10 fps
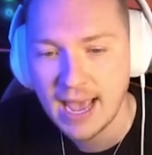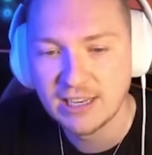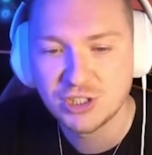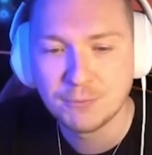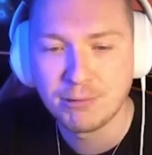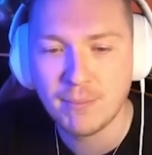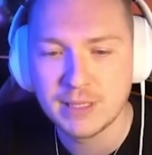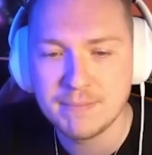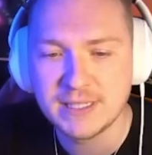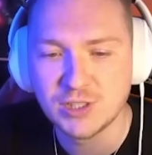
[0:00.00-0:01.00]
It should
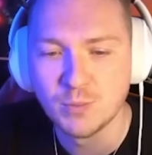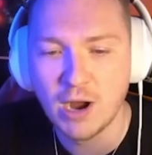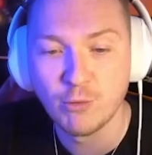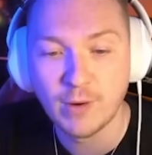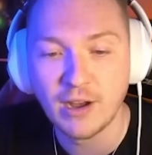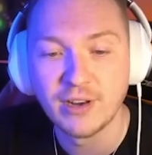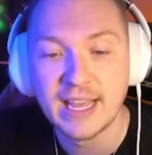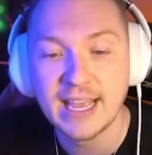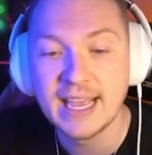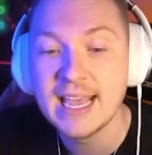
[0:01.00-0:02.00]
probably be somewhere around
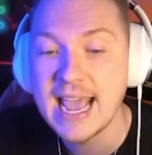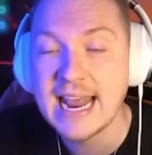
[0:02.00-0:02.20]
here.